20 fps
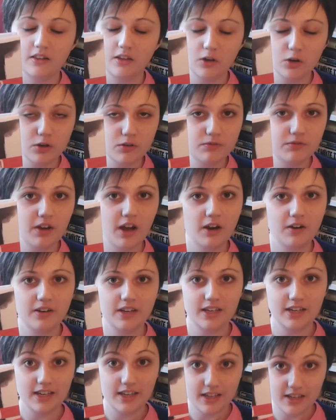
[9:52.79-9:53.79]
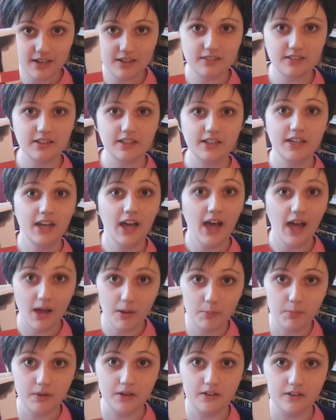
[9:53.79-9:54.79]
that could very easily
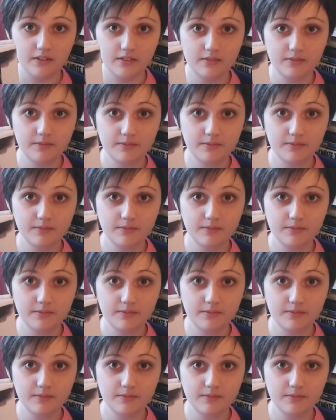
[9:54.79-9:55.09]
happen.